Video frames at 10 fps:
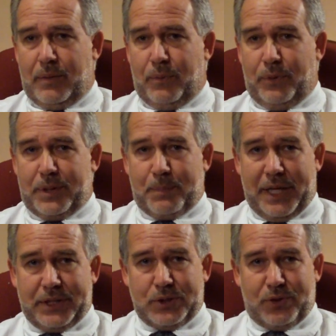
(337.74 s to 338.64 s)
With the
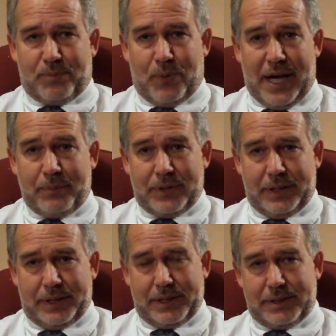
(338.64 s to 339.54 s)
patients who have problem
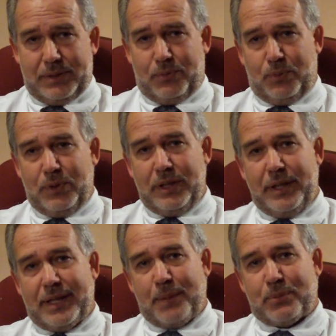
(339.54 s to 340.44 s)
tinnitus, really
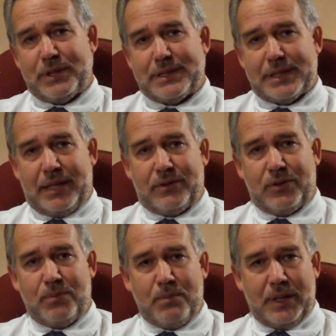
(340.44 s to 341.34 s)
they present
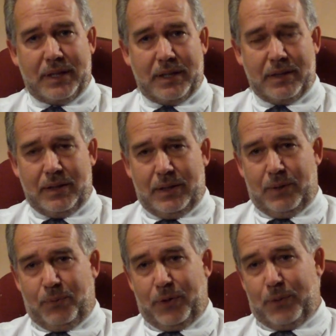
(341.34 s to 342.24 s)
to me
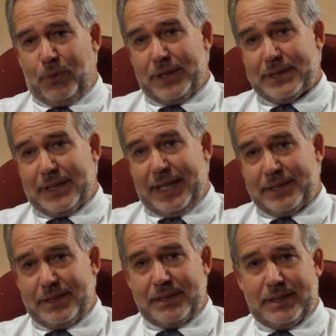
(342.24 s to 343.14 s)
with what is in
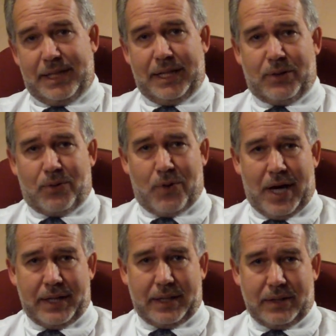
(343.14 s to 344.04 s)
essence a
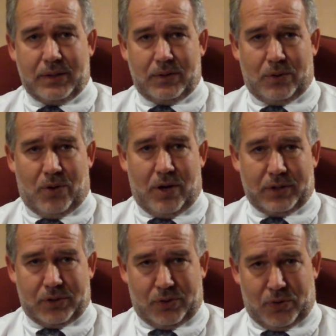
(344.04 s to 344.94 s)
chronic
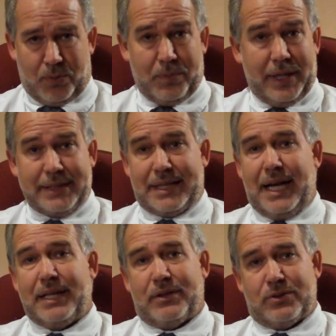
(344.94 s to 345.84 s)
long-term
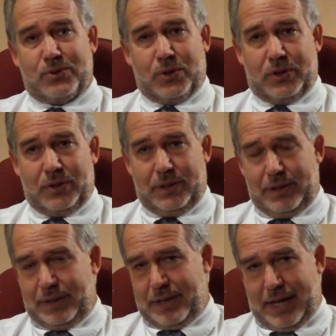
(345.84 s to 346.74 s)
anxiety disorder.
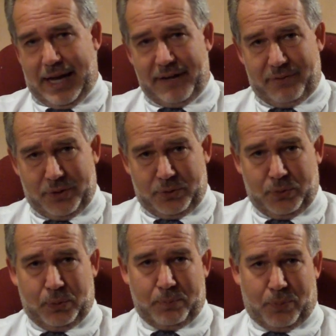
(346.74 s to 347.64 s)
I
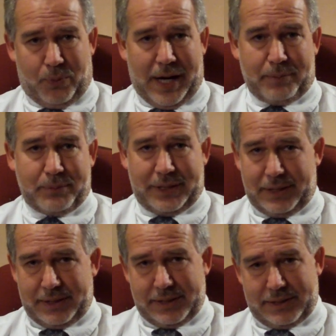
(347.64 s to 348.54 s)
view problem
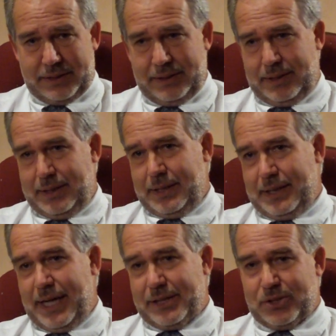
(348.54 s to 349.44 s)
tinnitus
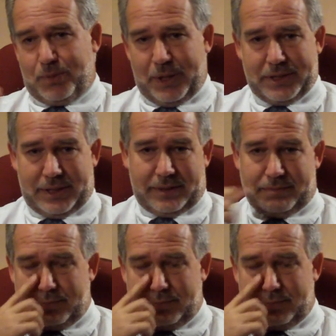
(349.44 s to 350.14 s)
not as so much a